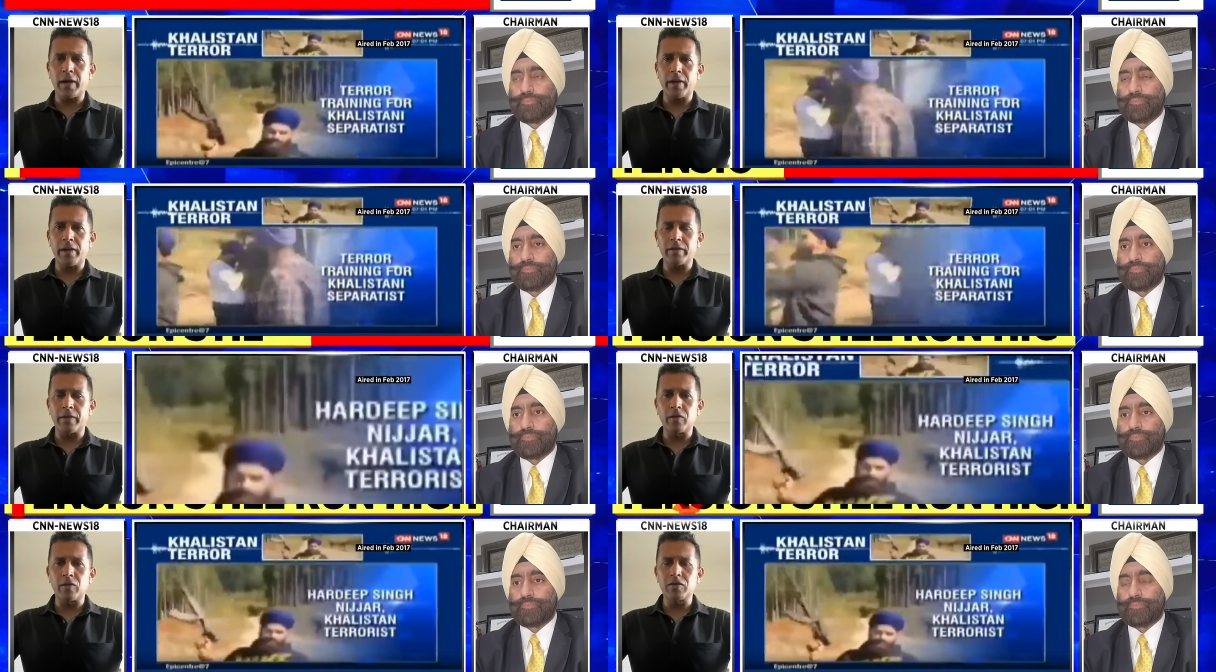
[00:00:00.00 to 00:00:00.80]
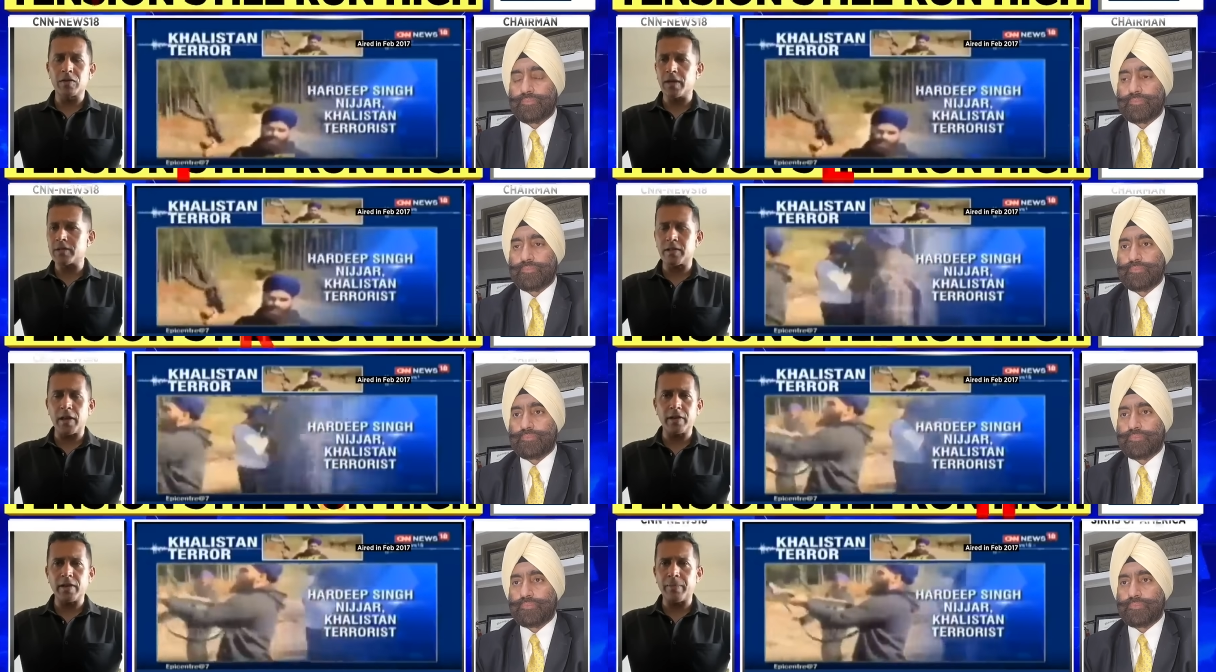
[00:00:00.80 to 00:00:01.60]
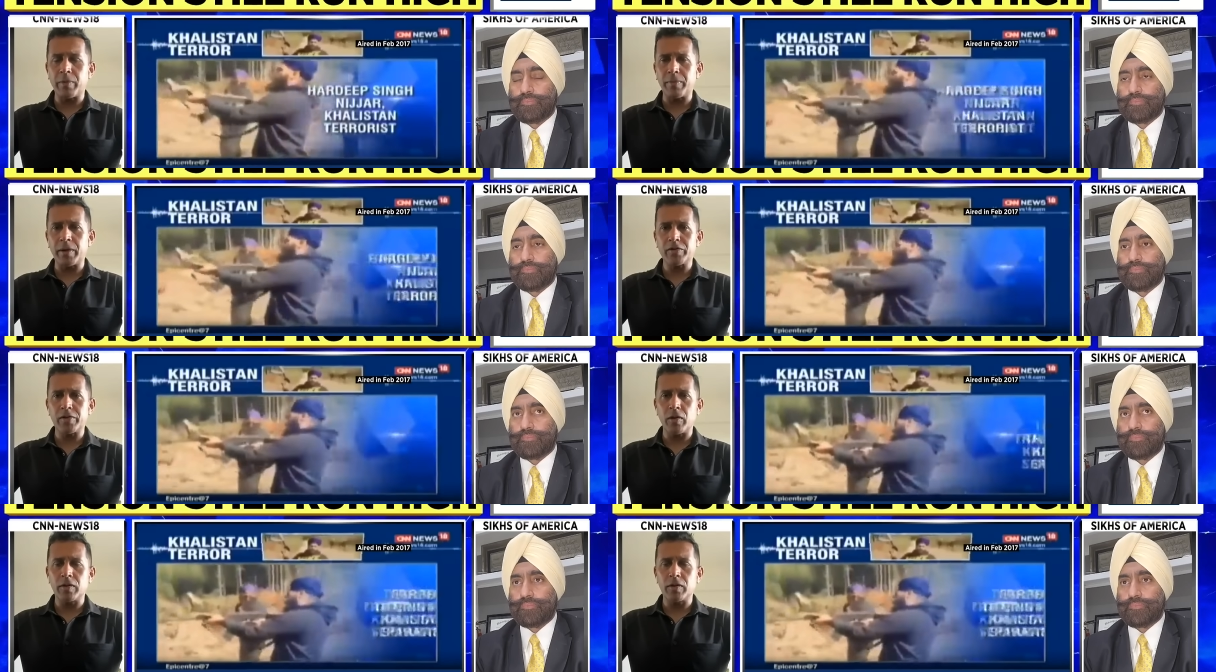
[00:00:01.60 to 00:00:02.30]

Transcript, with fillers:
Speaker 1: Canada's Hindus, Sikhs, the entire population.